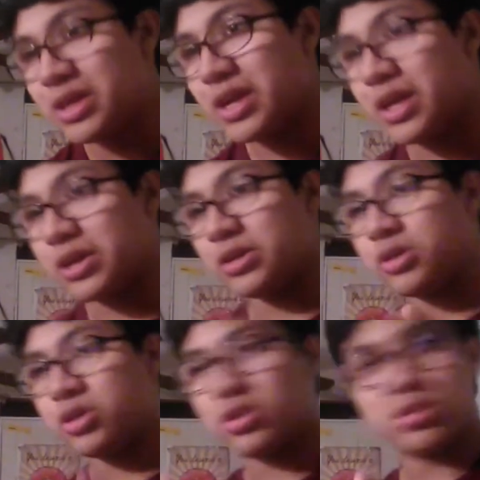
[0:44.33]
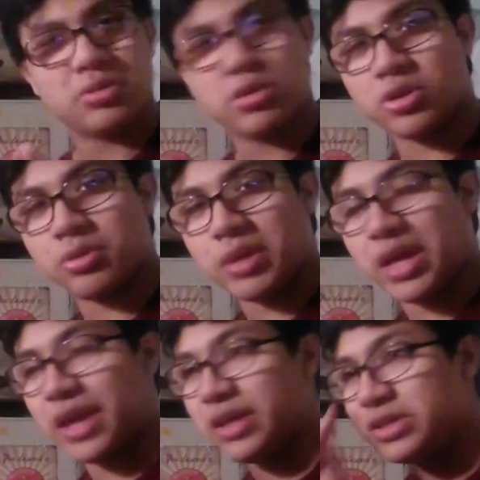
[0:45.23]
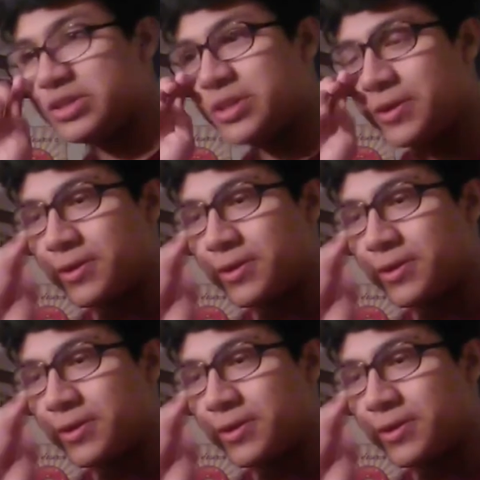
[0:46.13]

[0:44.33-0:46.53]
and learn mechanics.